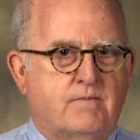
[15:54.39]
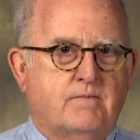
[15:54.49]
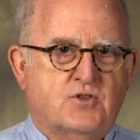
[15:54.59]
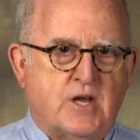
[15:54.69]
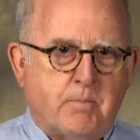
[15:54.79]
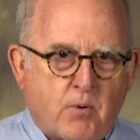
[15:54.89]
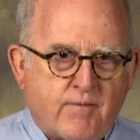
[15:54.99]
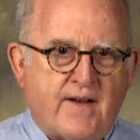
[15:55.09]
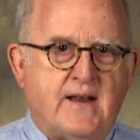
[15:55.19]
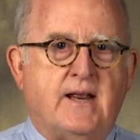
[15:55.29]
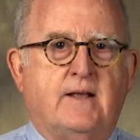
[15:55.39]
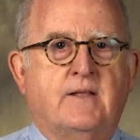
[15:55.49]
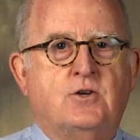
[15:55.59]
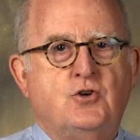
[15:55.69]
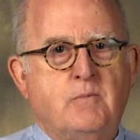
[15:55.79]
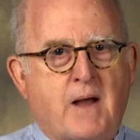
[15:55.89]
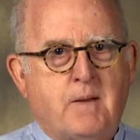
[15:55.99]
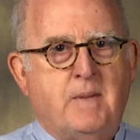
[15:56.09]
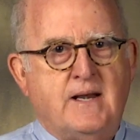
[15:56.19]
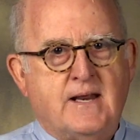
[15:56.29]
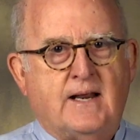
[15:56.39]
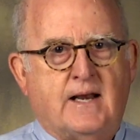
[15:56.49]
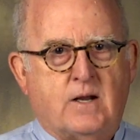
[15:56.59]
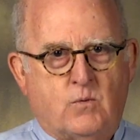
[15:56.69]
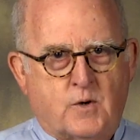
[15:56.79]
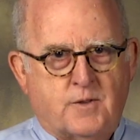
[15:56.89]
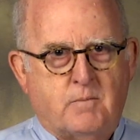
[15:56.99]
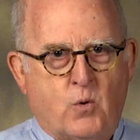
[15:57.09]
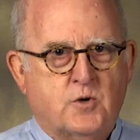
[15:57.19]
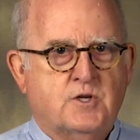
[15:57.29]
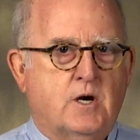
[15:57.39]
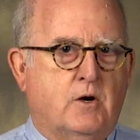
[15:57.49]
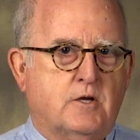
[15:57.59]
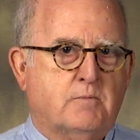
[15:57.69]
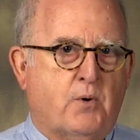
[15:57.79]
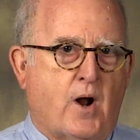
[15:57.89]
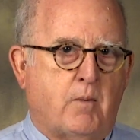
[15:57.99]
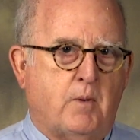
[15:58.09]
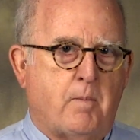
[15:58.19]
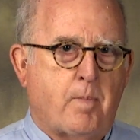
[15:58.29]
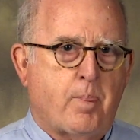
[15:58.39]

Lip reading: simple fainting, that you may be dealing with a more serious problem.